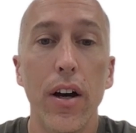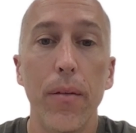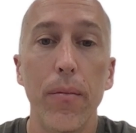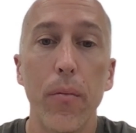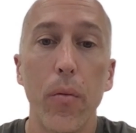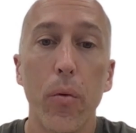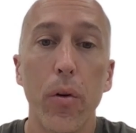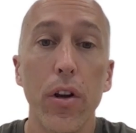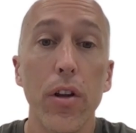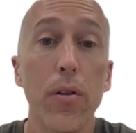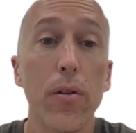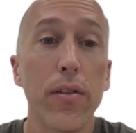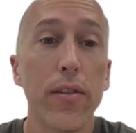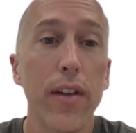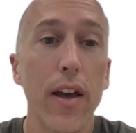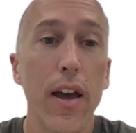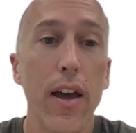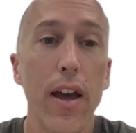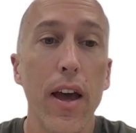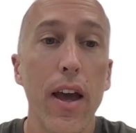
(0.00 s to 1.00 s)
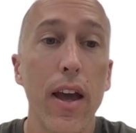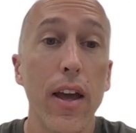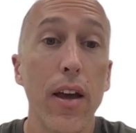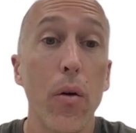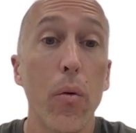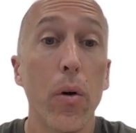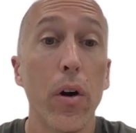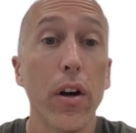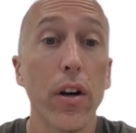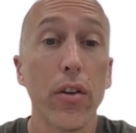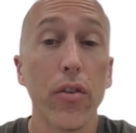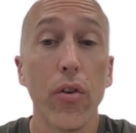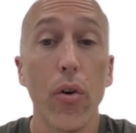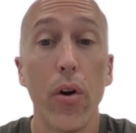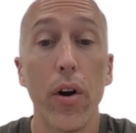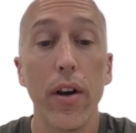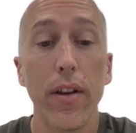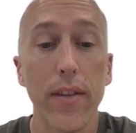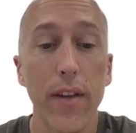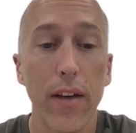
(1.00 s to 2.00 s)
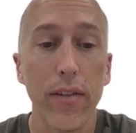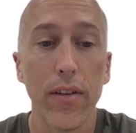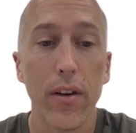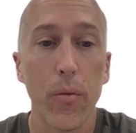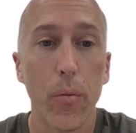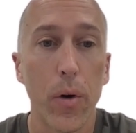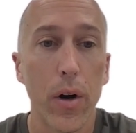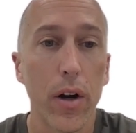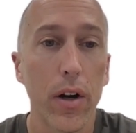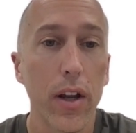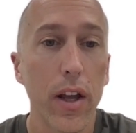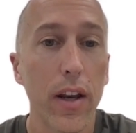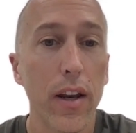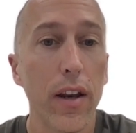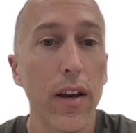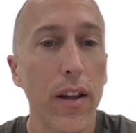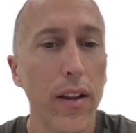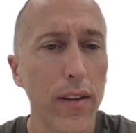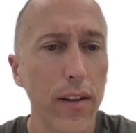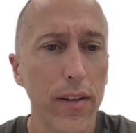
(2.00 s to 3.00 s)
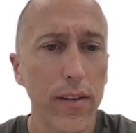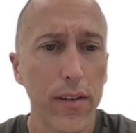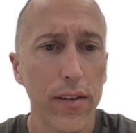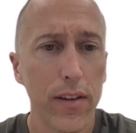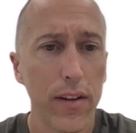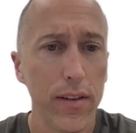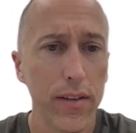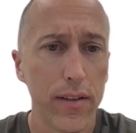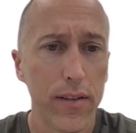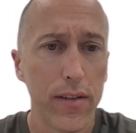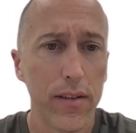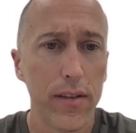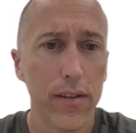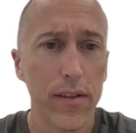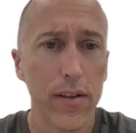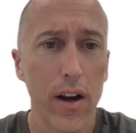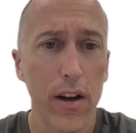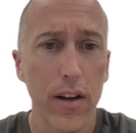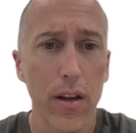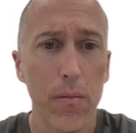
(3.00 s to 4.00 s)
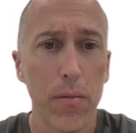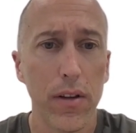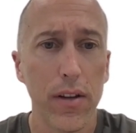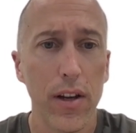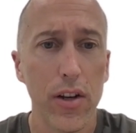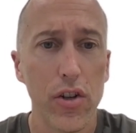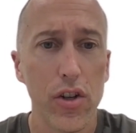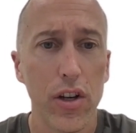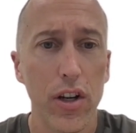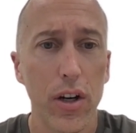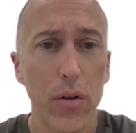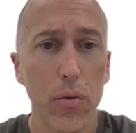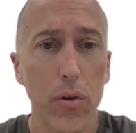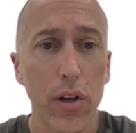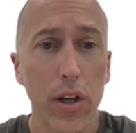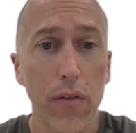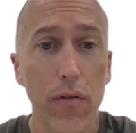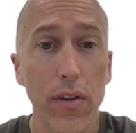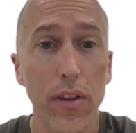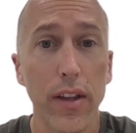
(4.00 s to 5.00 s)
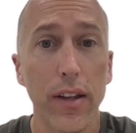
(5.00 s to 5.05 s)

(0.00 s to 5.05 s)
where you say, hey, it works or it doesn't work. And this documentation here will give you the